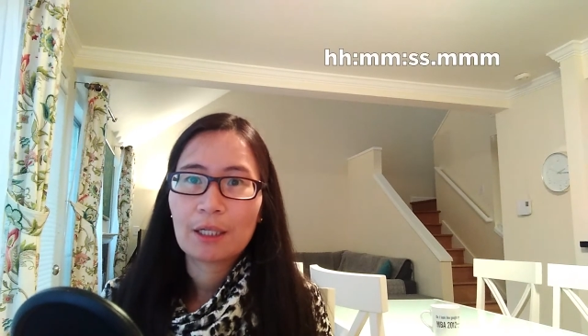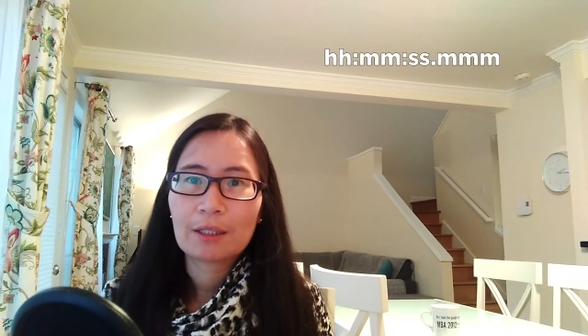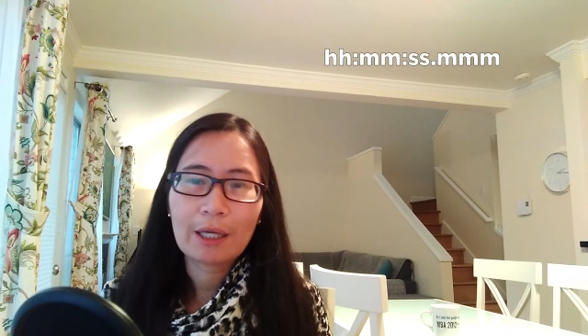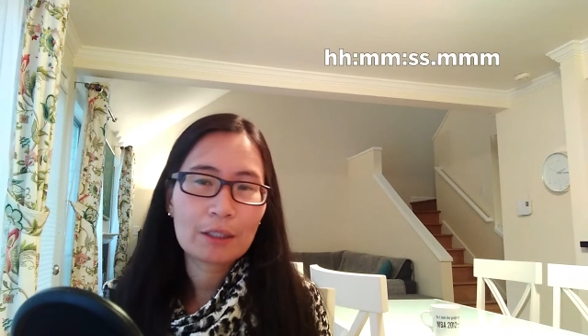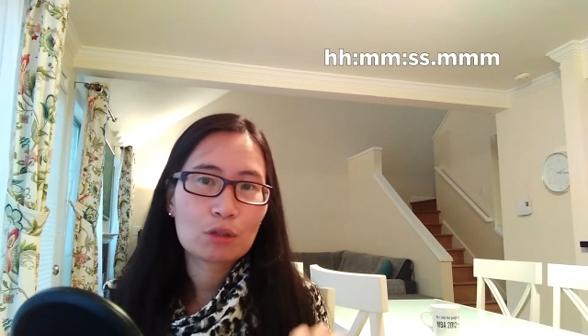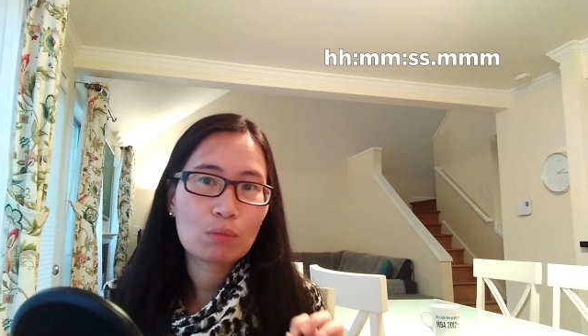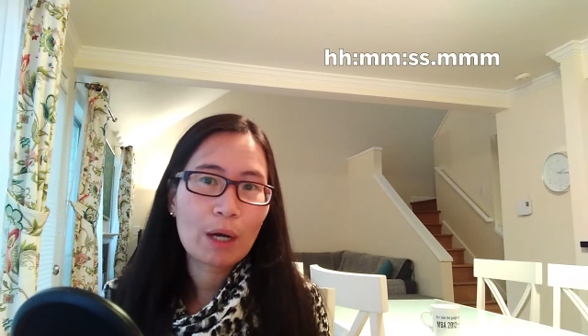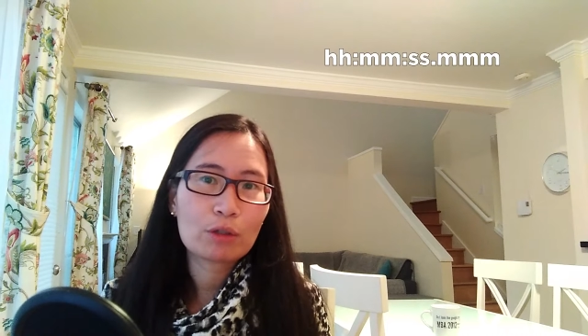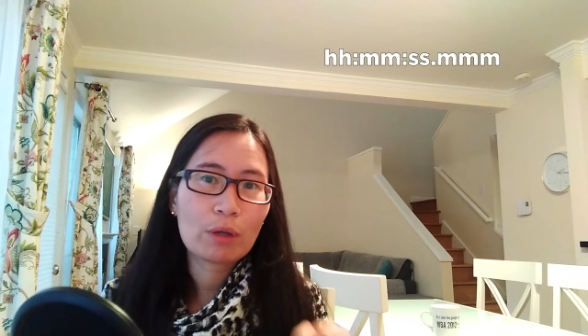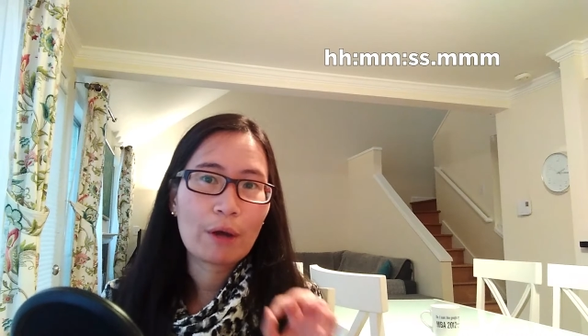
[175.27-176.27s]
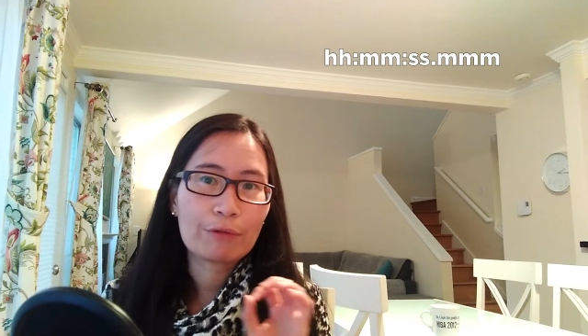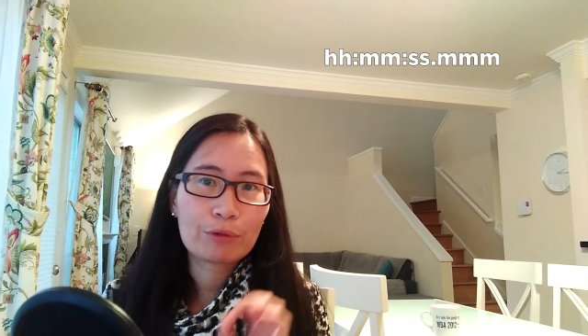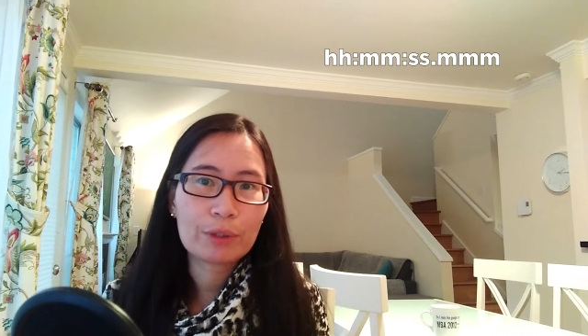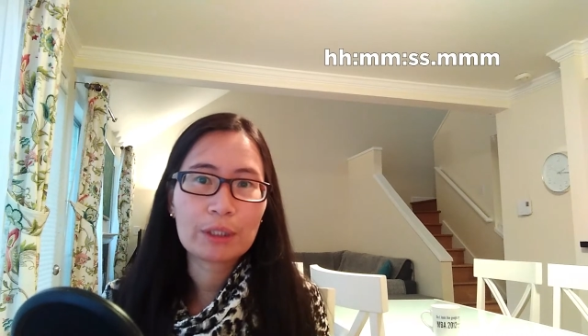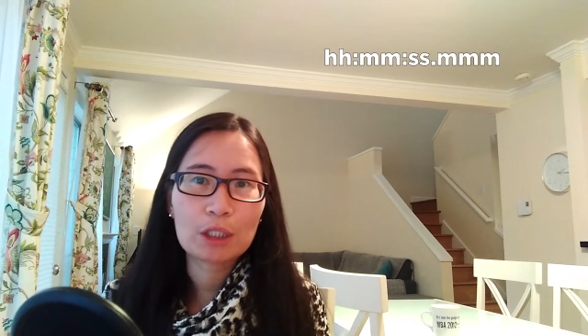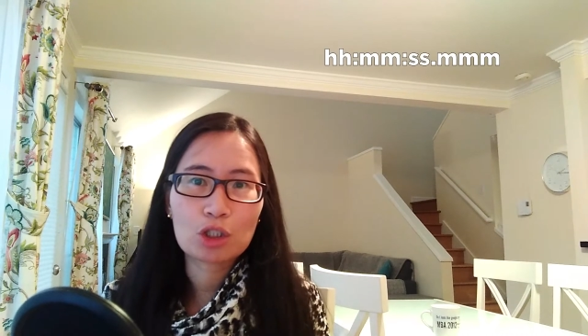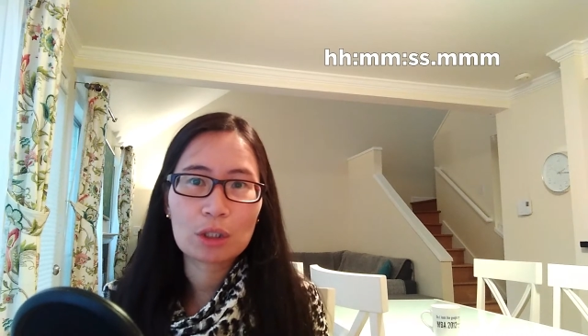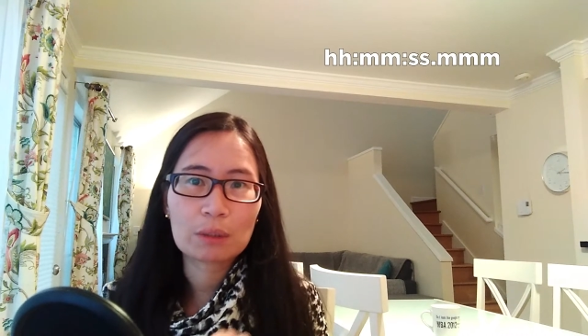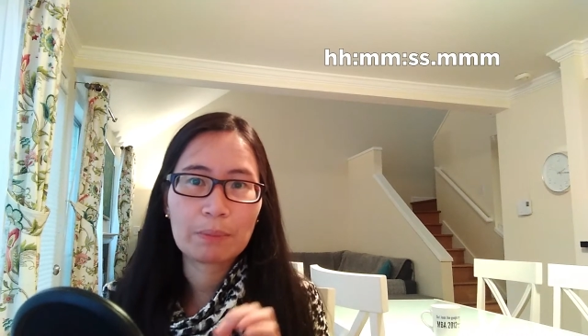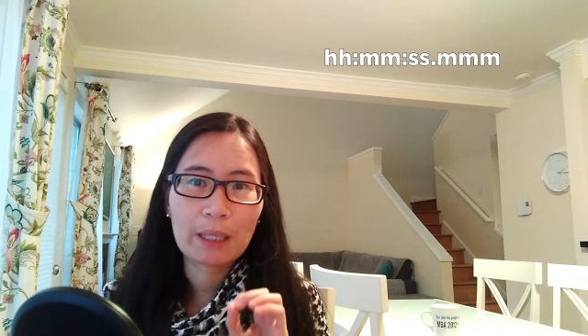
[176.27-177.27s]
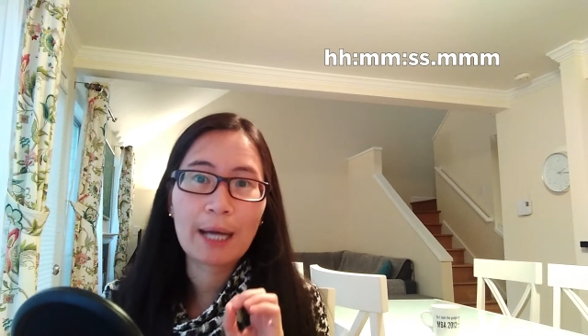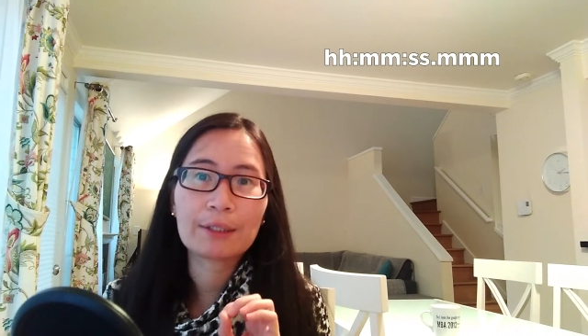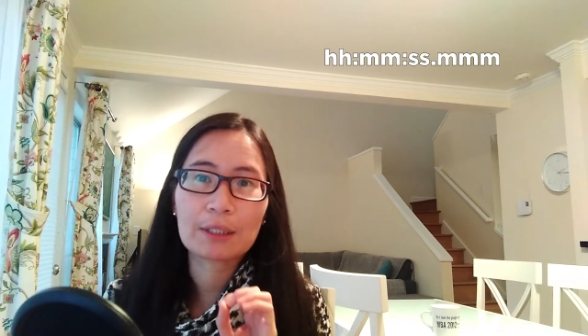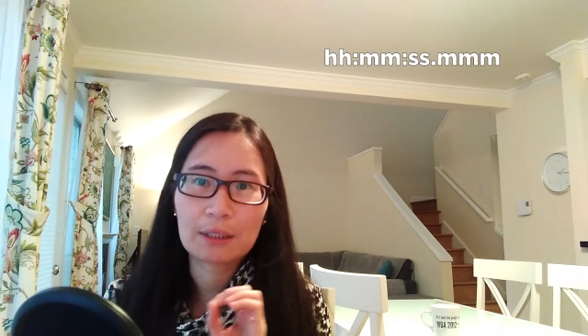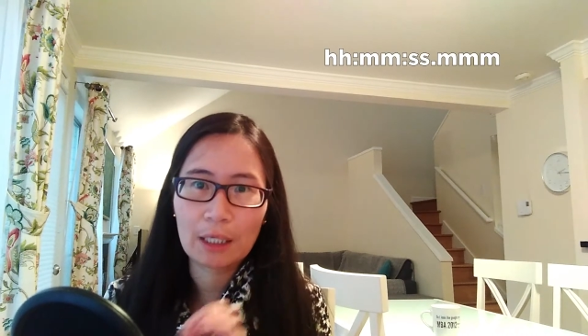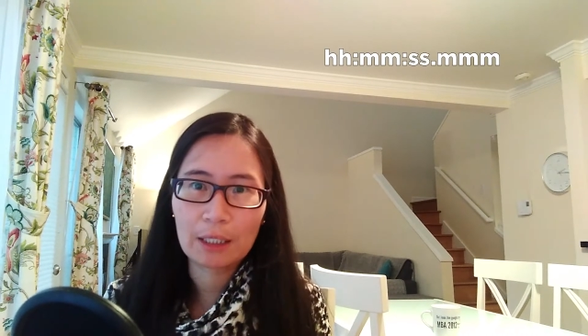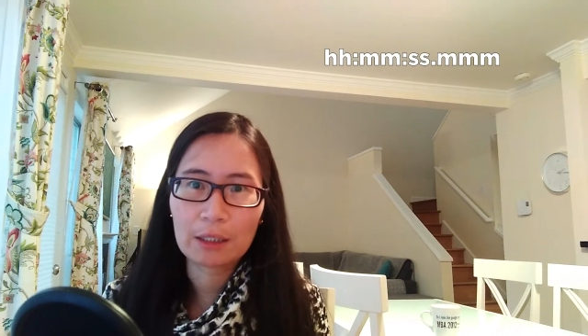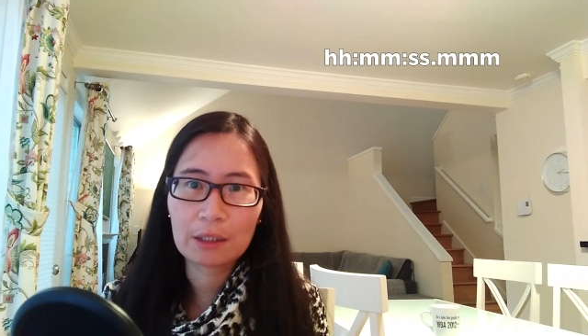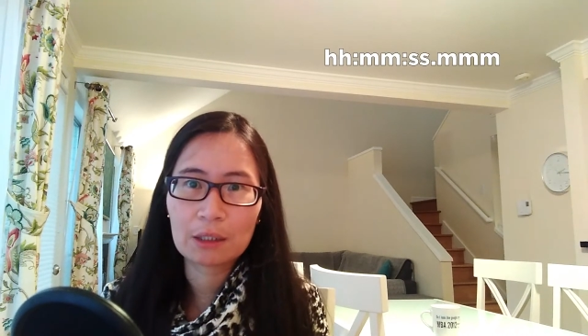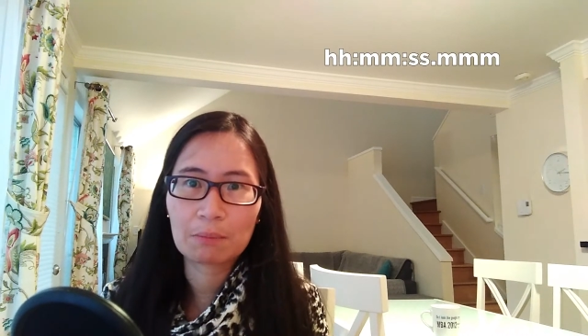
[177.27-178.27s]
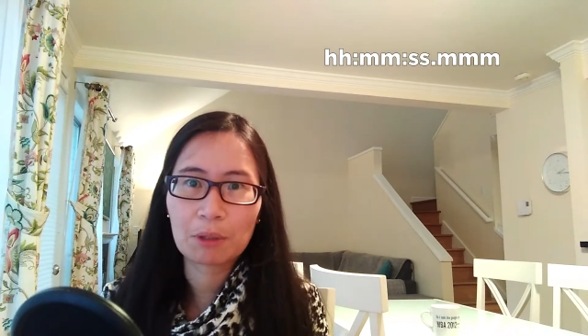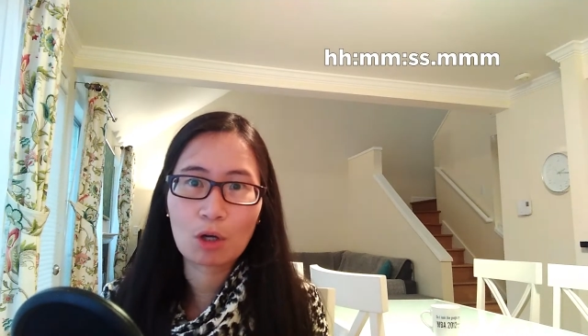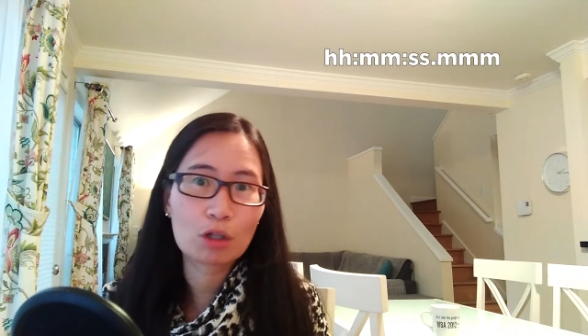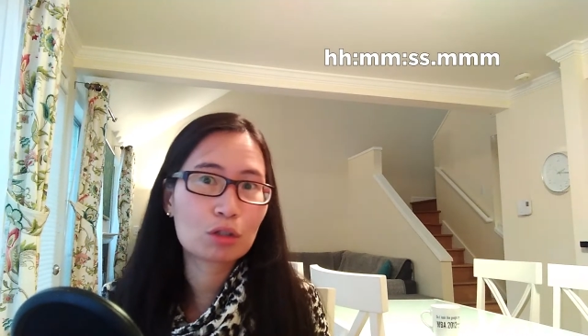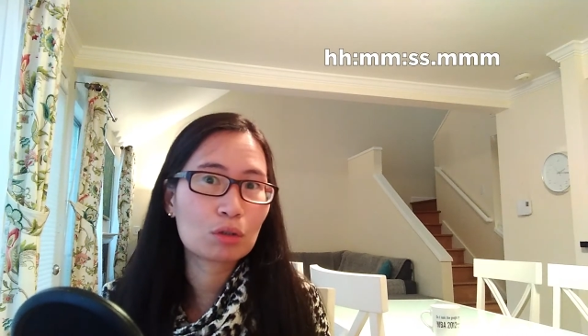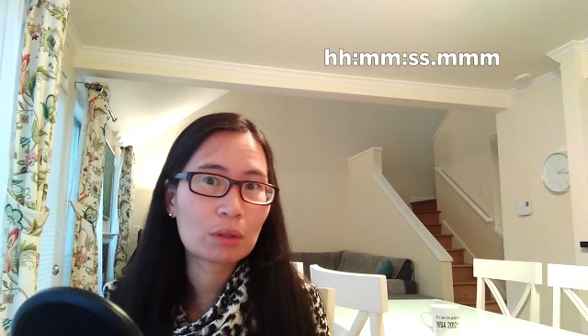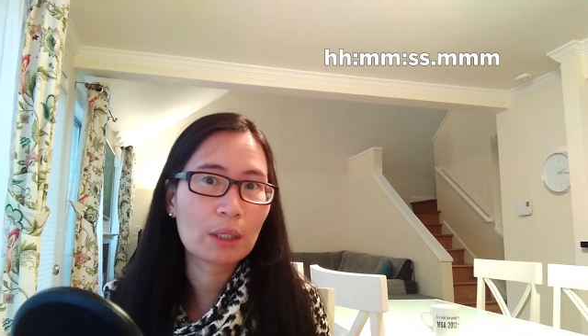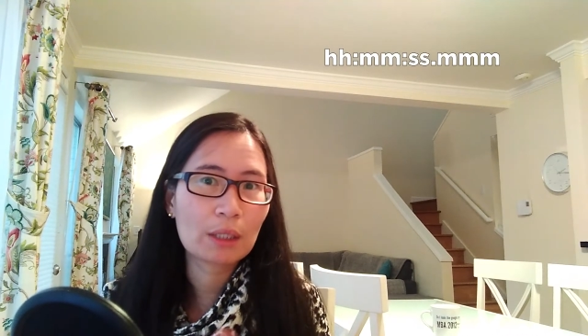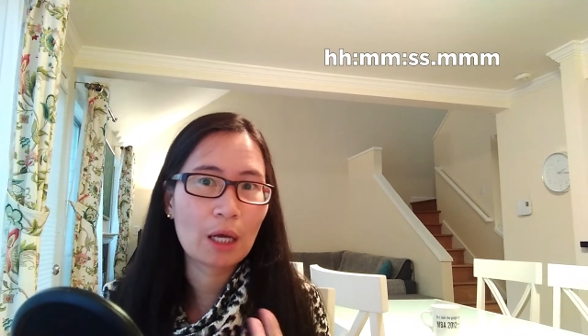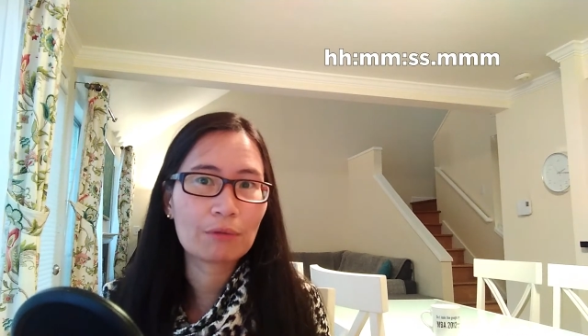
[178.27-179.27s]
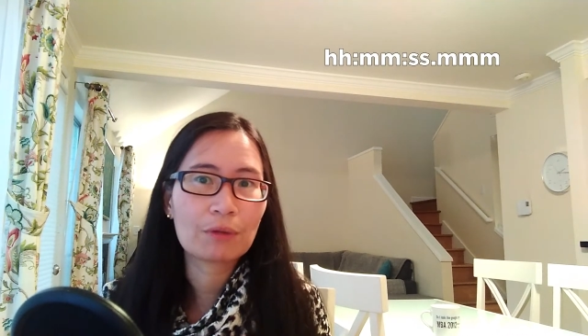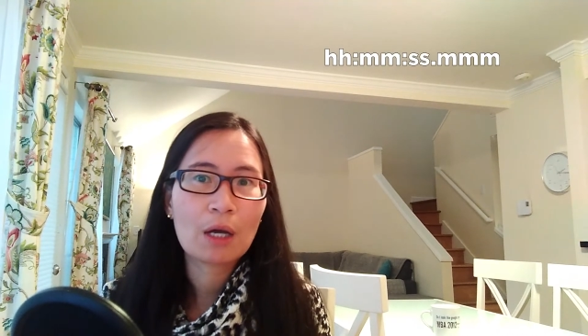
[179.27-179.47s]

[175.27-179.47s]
That is why you have 3 digits behind the seconds, because you can have